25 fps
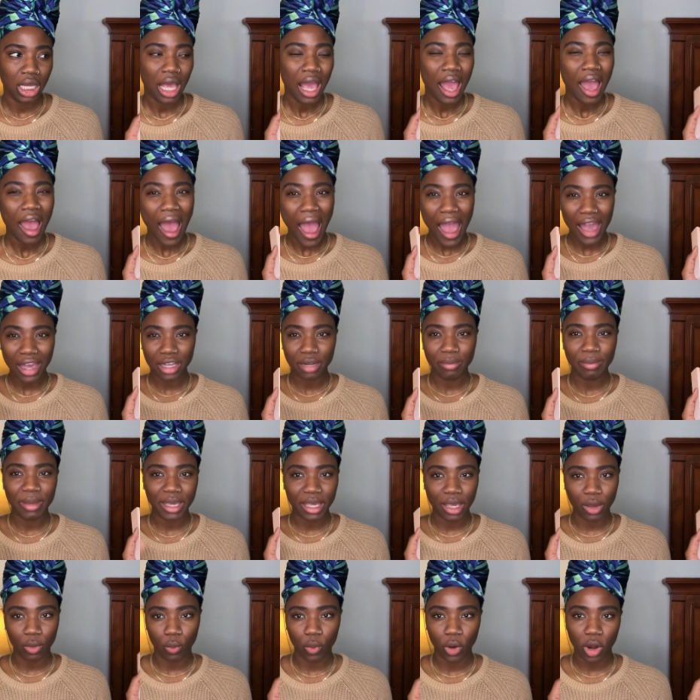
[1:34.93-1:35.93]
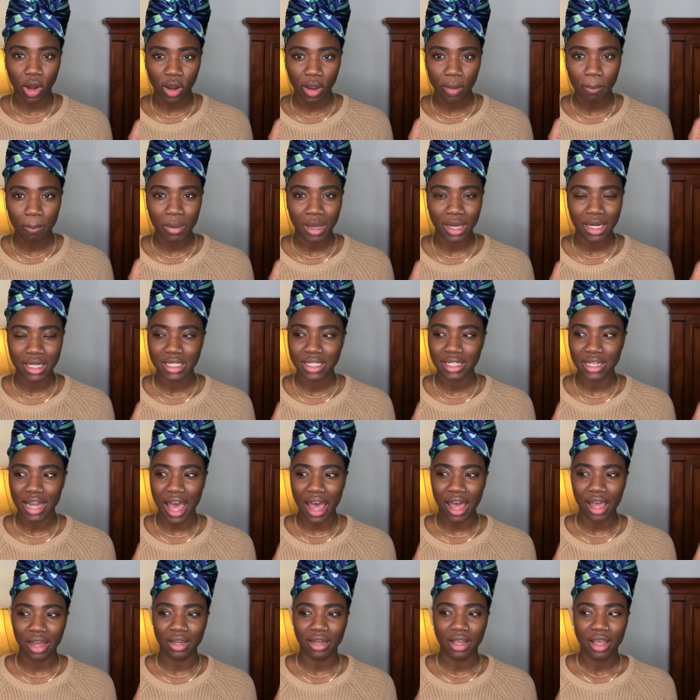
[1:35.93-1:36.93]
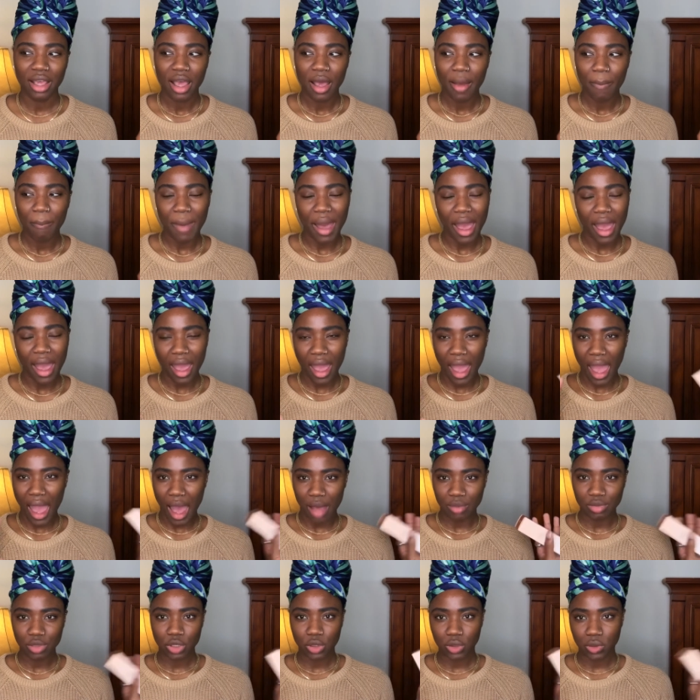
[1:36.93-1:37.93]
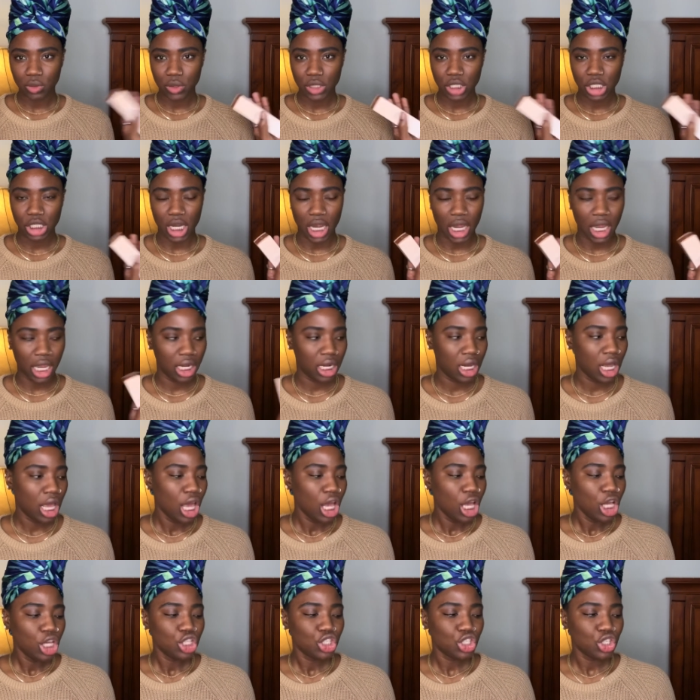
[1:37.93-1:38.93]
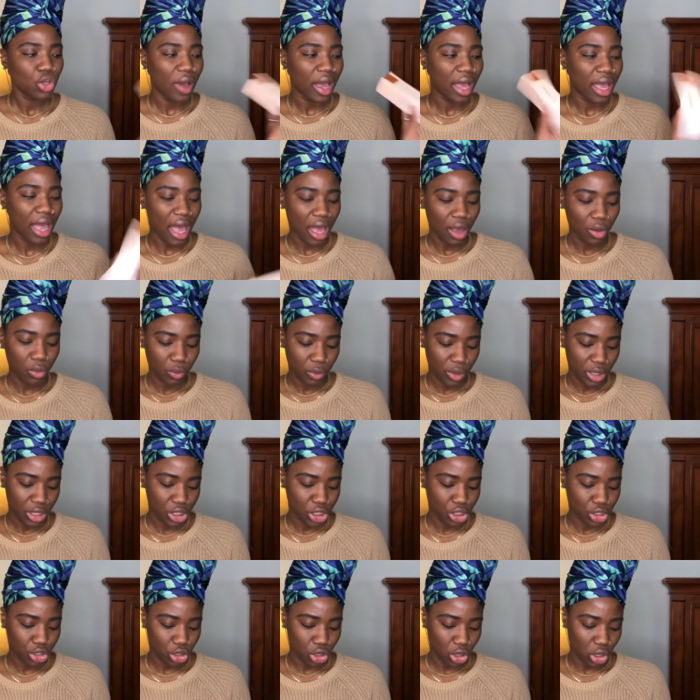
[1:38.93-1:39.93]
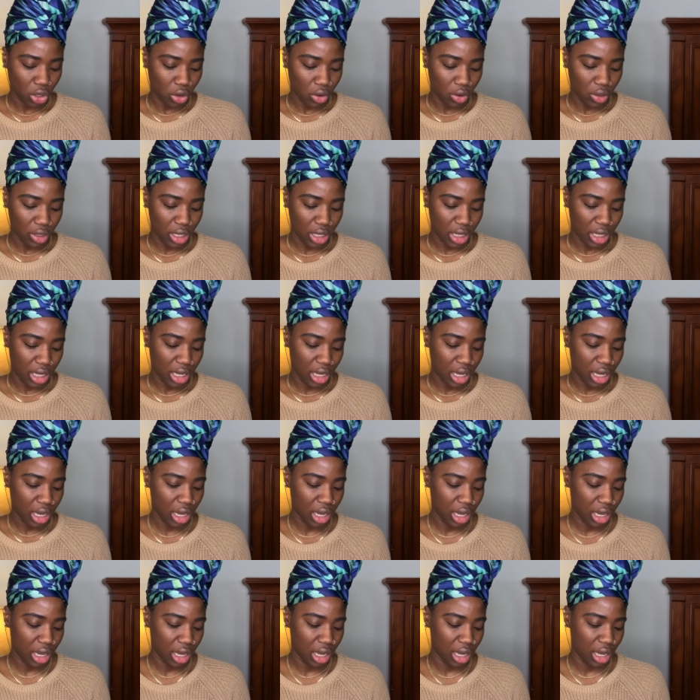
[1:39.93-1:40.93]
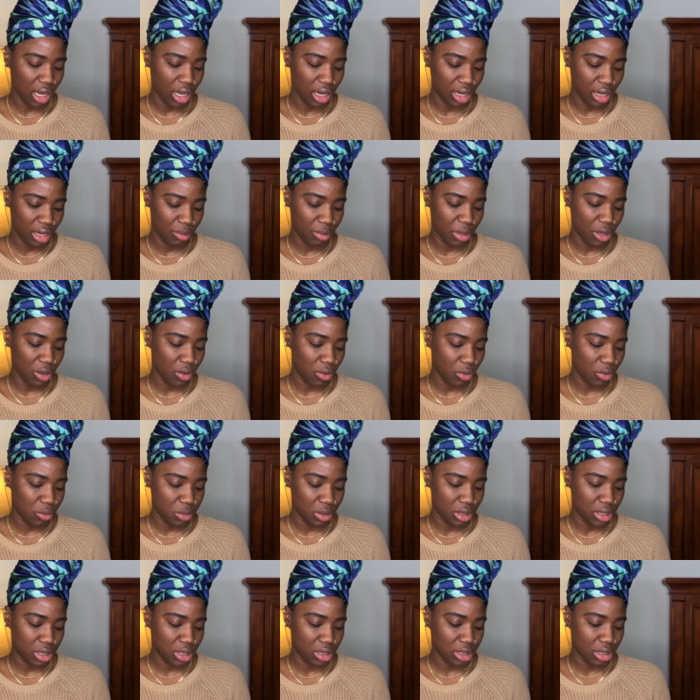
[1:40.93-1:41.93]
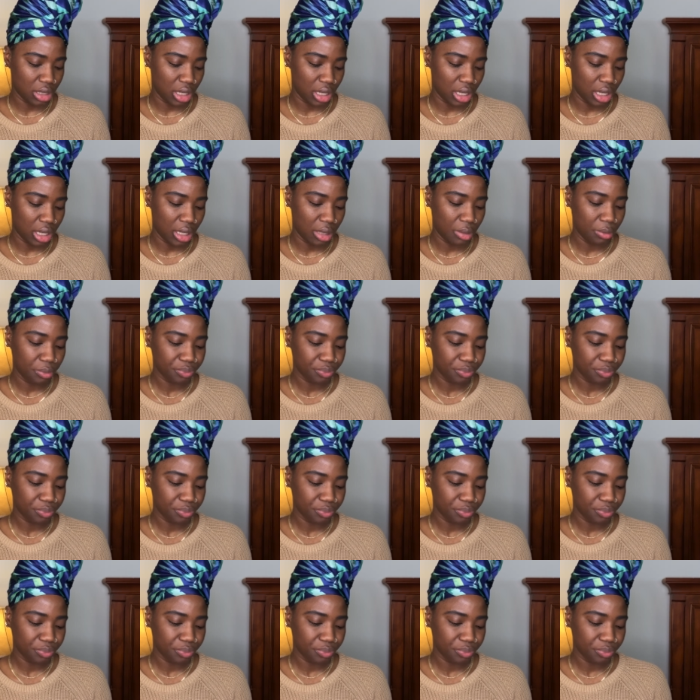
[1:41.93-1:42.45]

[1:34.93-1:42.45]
I could make it work, but it's not my absolute shade. So I got Rich 30, and let me open this up.